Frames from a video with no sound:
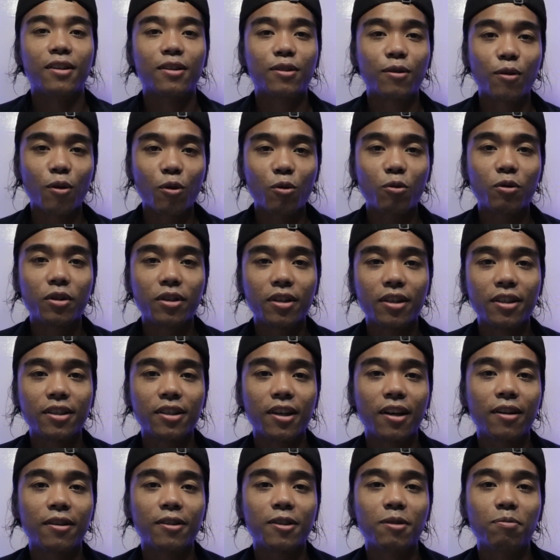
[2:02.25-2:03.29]
The slower the
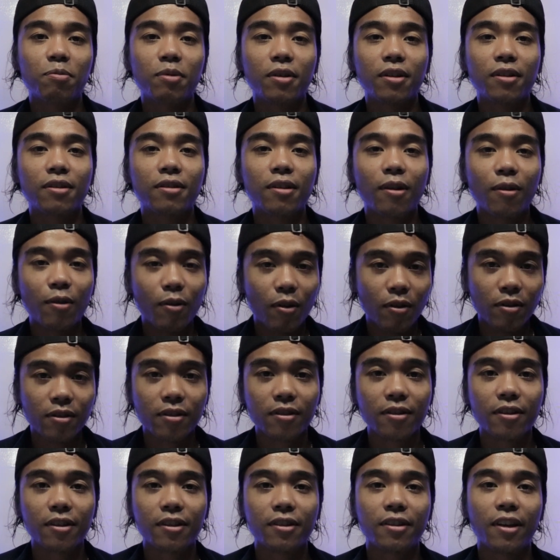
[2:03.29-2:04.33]
shutter speed, the
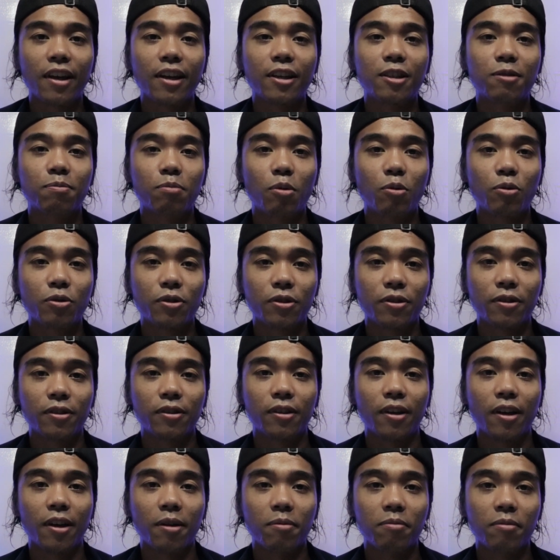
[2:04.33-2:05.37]
longer the exposure
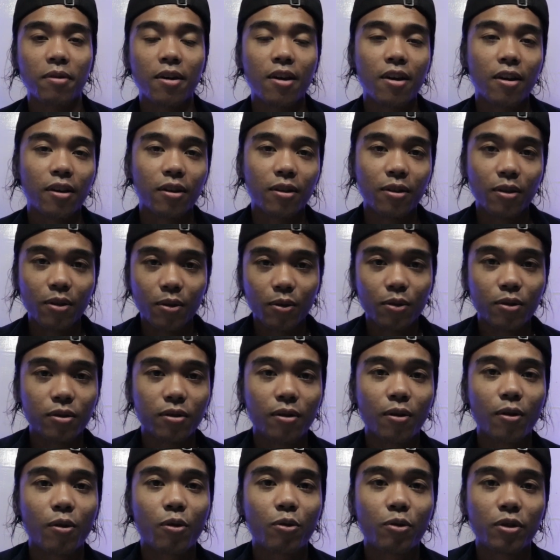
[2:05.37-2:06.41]
time. Use
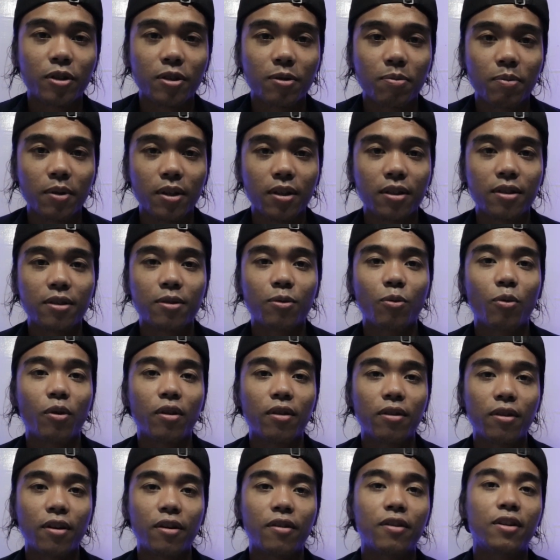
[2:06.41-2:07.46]
slower speeds
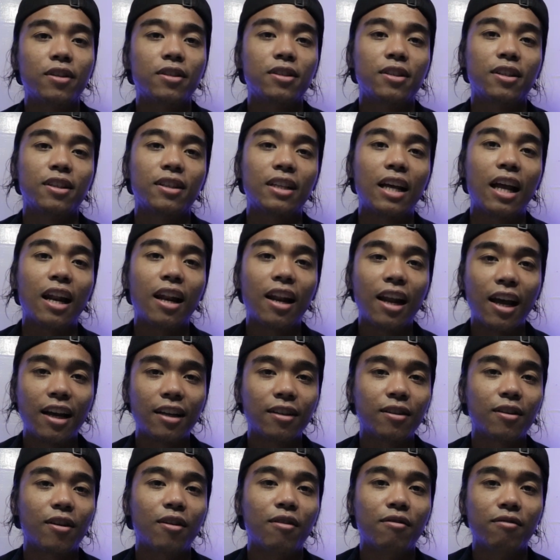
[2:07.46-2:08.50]
when there isn't a
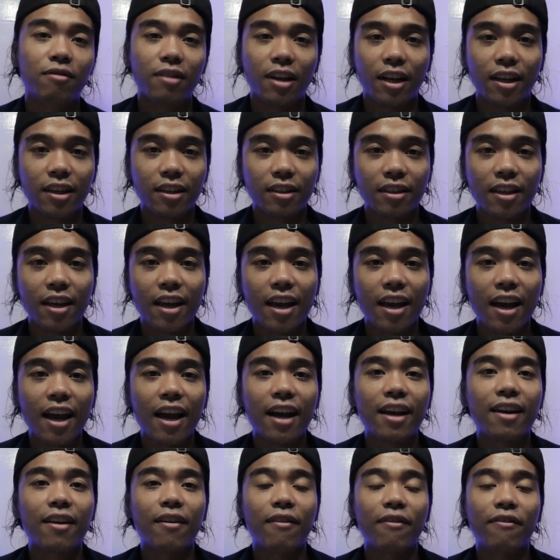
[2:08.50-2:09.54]
lot of light
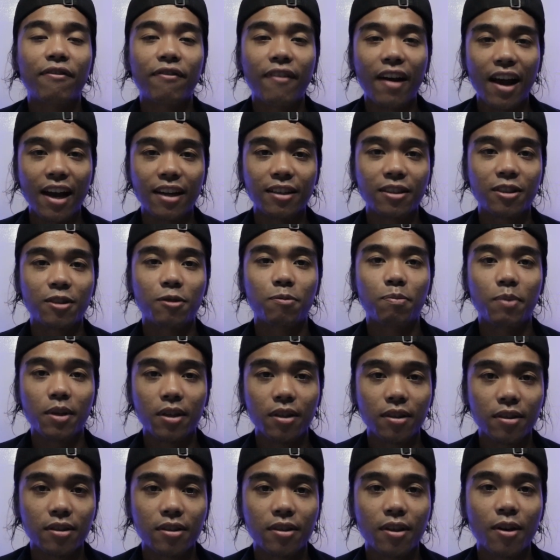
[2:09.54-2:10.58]
and a fast
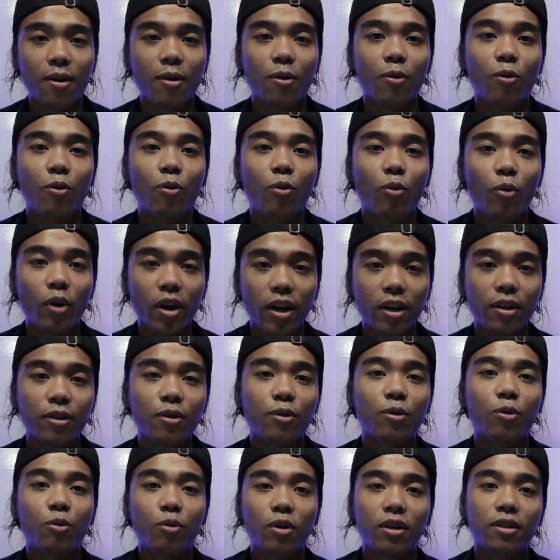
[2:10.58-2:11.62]
speeds when
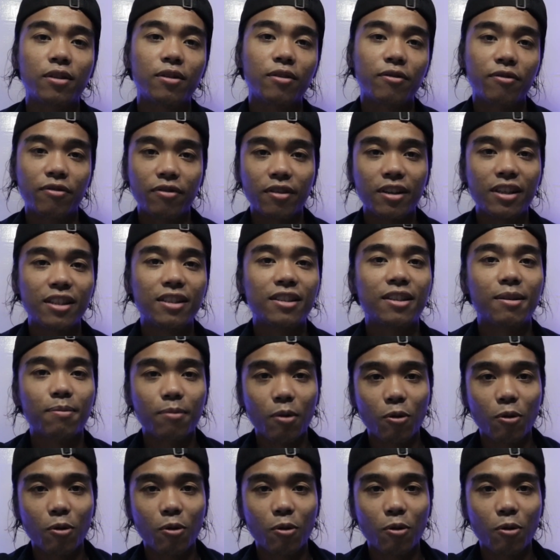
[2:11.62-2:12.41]
you want to freeze the